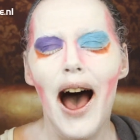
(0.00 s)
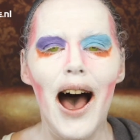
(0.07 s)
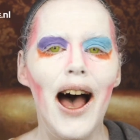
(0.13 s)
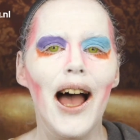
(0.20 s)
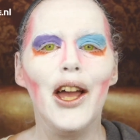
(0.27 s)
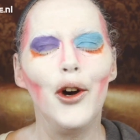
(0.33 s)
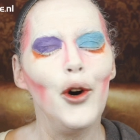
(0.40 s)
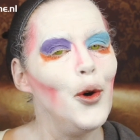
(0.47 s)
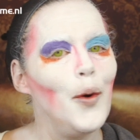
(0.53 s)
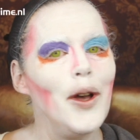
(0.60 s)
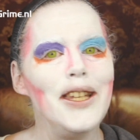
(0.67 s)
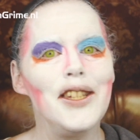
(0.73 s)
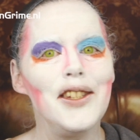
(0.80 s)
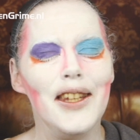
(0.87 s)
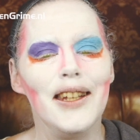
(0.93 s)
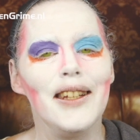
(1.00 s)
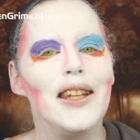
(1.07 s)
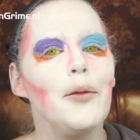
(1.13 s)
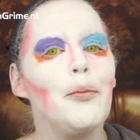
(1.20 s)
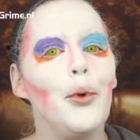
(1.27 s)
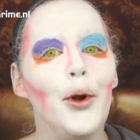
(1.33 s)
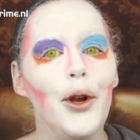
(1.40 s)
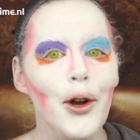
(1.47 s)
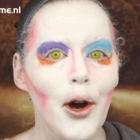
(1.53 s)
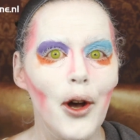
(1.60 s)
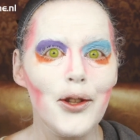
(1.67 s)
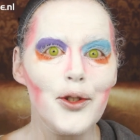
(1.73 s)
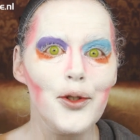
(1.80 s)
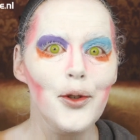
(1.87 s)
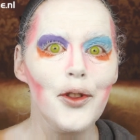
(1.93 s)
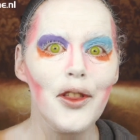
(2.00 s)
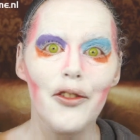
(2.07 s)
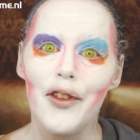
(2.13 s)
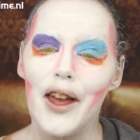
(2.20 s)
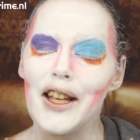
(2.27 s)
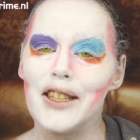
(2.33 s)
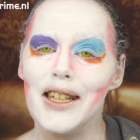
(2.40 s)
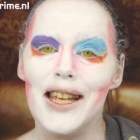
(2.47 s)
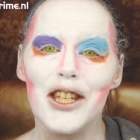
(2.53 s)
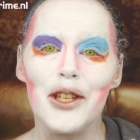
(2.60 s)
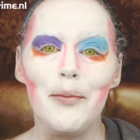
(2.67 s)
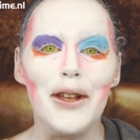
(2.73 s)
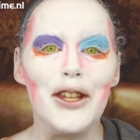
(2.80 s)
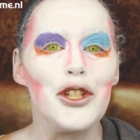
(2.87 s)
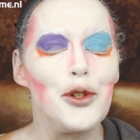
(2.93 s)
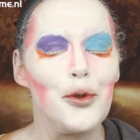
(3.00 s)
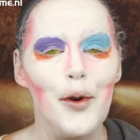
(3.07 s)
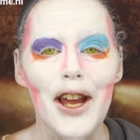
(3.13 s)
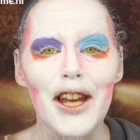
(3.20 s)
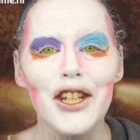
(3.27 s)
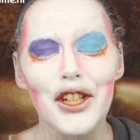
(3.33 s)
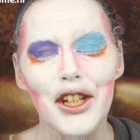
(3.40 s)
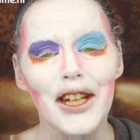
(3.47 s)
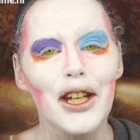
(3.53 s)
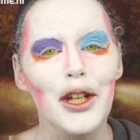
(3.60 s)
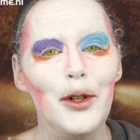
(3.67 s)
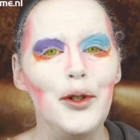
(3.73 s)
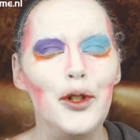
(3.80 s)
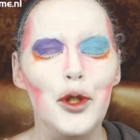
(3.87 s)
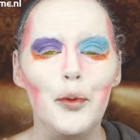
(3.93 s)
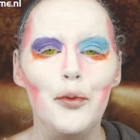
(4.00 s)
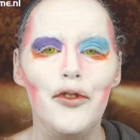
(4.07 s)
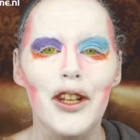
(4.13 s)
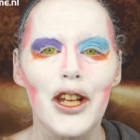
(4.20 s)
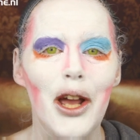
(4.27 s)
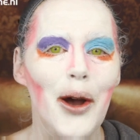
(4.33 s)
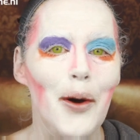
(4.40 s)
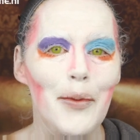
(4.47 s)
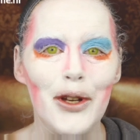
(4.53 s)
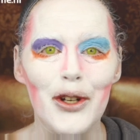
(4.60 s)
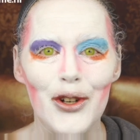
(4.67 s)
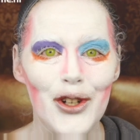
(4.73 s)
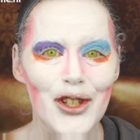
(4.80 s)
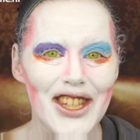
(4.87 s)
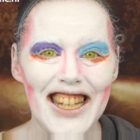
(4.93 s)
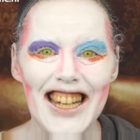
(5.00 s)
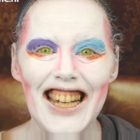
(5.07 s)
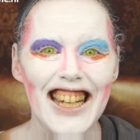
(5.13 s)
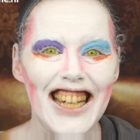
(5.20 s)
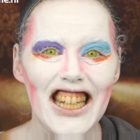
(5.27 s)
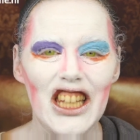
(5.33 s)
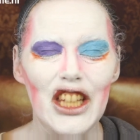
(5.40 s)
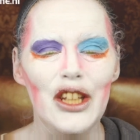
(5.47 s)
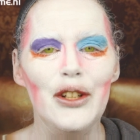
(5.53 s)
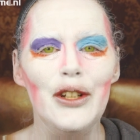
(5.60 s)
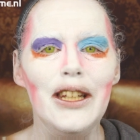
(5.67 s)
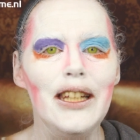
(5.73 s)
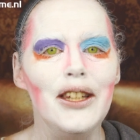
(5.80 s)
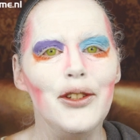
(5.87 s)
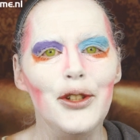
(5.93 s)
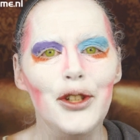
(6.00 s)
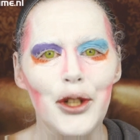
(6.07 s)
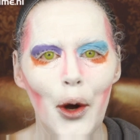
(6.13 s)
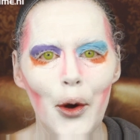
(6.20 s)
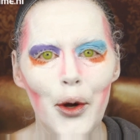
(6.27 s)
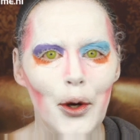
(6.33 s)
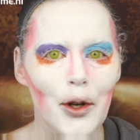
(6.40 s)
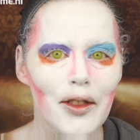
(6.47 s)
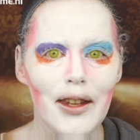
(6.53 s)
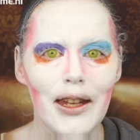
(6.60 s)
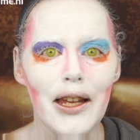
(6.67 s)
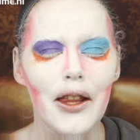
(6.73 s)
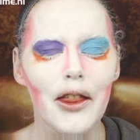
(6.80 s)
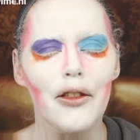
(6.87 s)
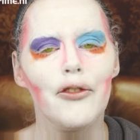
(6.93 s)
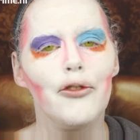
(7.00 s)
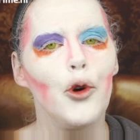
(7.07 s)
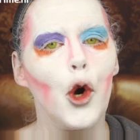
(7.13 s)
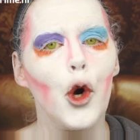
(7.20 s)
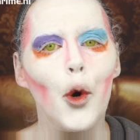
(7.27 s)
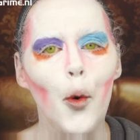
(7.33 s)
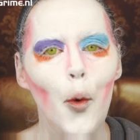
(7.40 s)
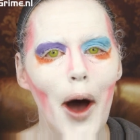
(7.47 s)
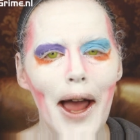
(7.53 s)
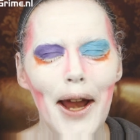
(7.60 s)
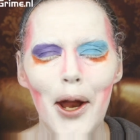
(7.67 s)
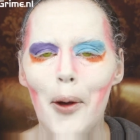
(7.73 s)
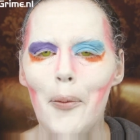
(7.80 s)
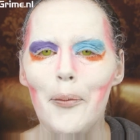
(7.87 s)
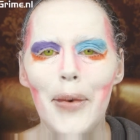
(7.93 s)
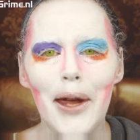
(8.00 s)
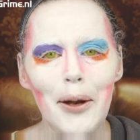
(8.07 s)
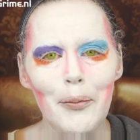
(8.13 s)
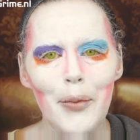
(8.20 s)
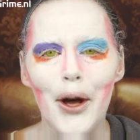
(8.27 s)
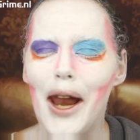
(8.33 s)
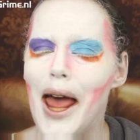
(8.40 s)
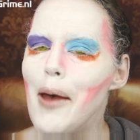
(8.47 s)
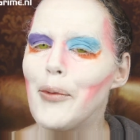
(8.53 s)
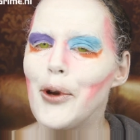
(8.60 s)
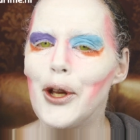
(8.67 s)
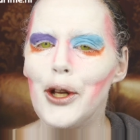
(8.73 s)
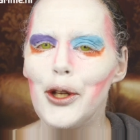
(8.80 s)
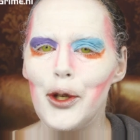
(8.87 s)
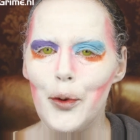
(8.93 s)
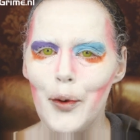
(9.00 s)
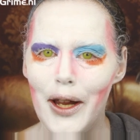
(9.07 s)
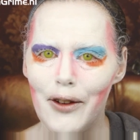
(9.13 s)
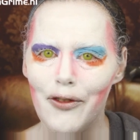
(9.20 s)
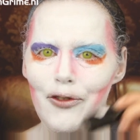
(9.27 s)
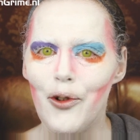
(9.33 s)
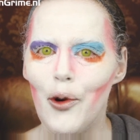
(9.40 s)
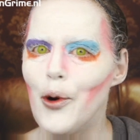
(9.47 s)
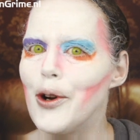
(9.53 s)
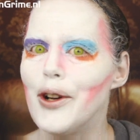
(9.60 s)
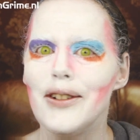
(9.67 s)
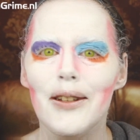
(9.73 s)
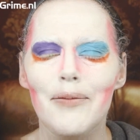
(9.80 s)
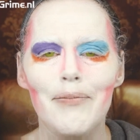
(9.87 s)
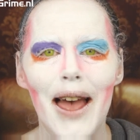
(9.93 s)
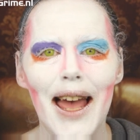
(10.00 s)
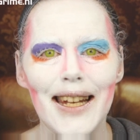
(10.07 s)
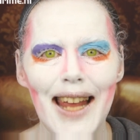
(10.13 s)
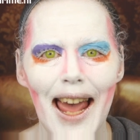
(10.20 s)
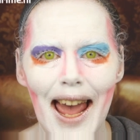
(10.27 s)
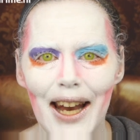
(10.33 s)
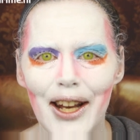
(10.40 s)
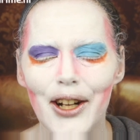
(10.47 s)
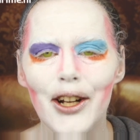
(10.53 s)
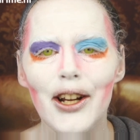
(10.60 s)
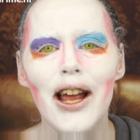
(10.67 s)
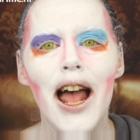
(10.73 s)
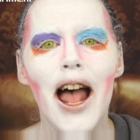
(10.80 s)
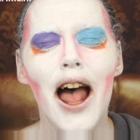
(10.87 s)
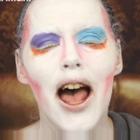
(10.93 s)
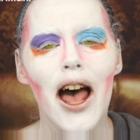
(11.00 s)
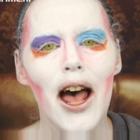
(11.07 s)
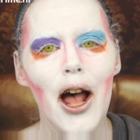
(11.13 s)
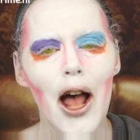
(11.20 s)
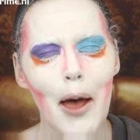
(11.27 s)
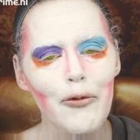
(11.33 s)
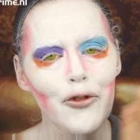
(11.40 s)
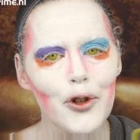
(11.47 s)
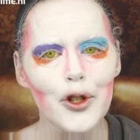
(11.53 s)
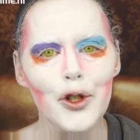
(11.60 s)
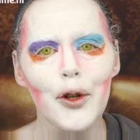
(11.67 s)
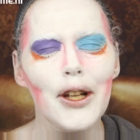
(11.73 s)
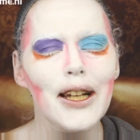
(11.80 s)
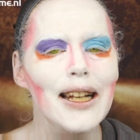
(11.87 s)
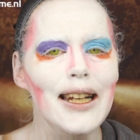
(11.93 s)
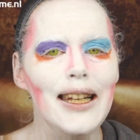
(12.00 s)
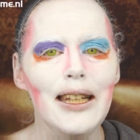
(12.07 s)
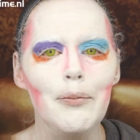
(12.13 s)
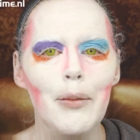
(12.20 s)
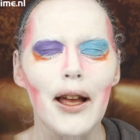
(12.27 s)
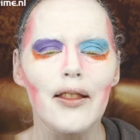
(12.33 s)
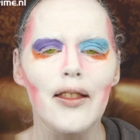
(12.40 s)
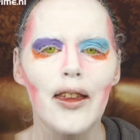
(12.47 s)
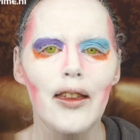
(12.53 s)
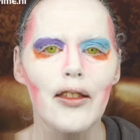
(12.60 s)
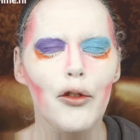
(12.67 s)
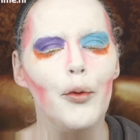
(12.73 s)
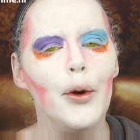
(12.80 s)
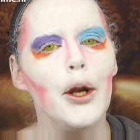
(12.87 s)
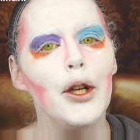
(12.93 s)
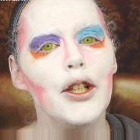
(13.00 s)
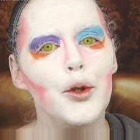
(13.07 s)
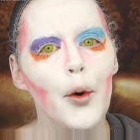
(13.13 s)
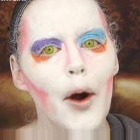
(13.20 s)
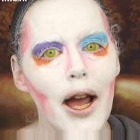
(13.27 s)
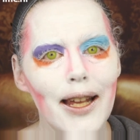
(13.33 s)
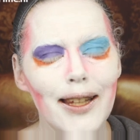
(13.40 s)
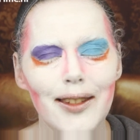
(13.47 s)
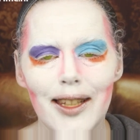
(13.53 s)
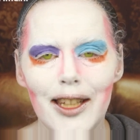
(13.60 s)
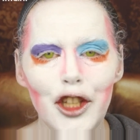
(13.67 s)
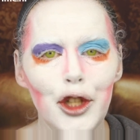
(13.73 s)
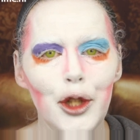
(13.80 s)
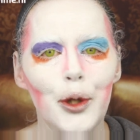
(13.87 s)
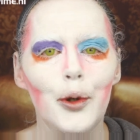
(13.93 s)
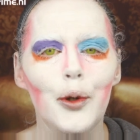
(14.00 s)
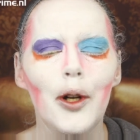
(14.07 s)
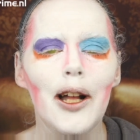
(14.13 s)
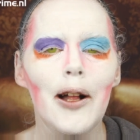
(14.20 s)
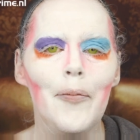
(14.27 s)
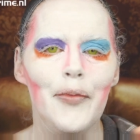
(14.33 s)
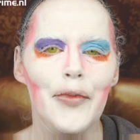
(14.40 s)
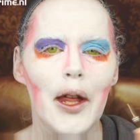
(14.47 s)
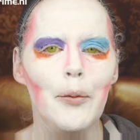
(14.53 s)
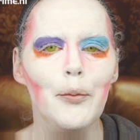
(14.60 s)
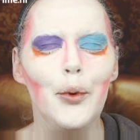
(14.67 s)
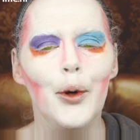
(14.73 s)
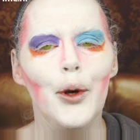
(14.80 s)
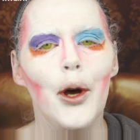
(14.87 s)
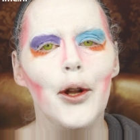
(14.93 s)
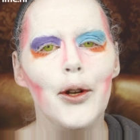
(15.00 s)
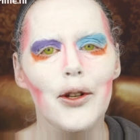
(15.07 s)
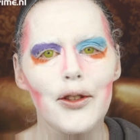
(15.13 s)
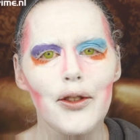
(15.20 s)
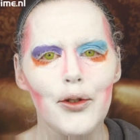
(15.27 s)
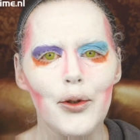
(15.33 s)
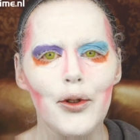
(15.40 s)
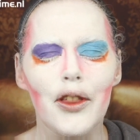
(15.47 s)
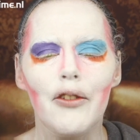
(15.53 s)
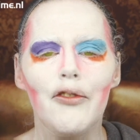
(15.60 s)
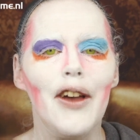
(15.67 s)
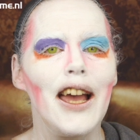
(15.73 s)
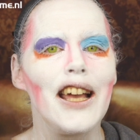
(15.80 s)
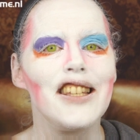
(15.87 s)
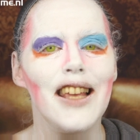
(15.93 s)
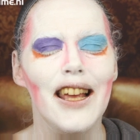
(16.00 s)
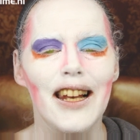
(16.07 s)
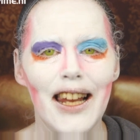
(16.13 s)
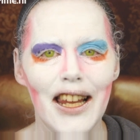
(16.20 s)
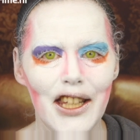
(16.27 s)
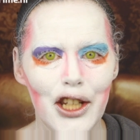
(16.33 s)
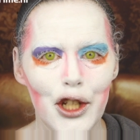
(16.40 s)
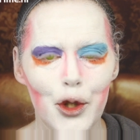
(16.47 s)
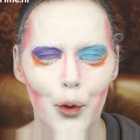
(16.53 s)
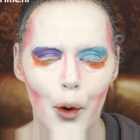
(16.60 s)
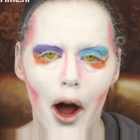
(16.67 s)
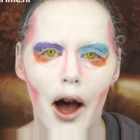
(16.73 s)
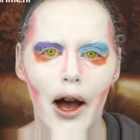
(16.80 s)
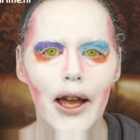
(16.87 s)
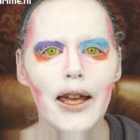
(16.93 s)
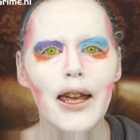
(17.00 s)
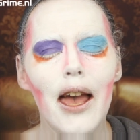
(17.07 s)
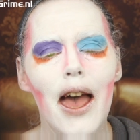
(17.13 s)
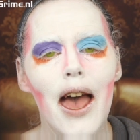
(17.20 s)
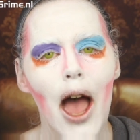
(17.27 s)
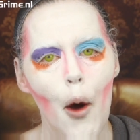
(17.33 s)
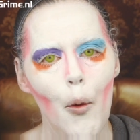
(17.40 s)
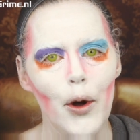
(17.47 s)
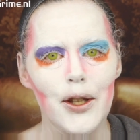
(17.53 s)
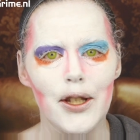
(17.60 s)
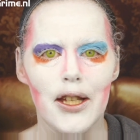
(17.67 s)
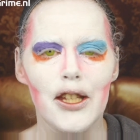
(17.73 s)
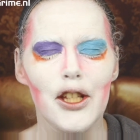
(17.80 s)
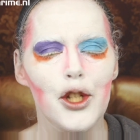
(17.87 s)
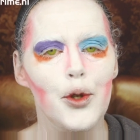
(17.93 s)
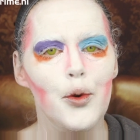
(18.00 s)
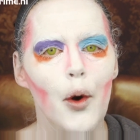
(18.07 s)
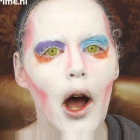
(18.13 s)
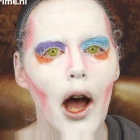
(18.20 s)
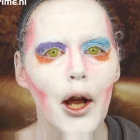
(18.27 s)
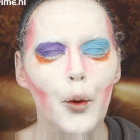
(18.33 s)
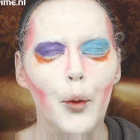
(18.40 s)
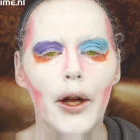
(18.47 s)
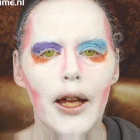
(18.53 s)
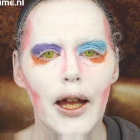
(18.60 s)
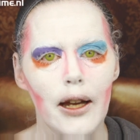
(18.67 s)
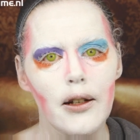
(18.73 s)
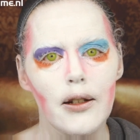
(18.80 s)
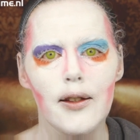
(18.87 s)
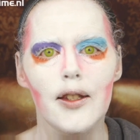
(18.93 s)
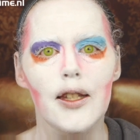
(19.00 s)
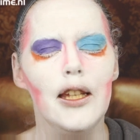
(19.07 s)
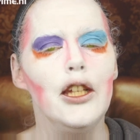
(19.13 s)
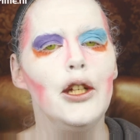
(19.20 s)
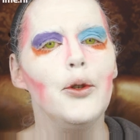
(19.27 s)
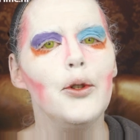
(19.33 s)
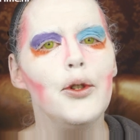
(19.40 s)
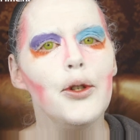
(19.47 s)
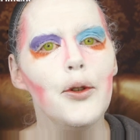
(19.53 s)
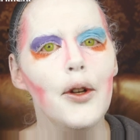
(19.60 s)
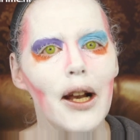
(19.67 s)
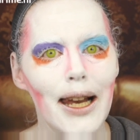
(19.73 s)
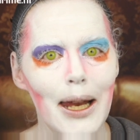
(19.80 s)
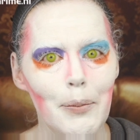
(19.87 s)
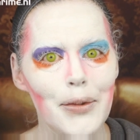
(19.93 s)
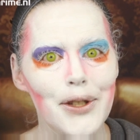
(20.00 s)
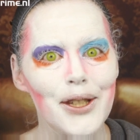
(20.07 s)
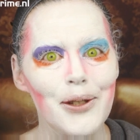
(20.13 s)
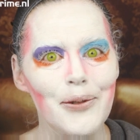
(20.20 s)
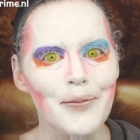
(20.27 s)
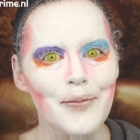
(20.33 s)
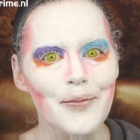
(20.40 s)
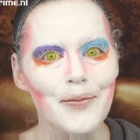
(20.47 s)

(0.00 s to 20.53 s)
I always think that putting on Tooth Effects is a bit strange in a YouTube video because you need to show your teeth for quite a bit, but I'm gonna do it for the Mad Hatter. I'm first gonna clean my teeth with a dry tissue, then put on the Tooth Effects and let it dry. And once it's dried, we can continue to the lips.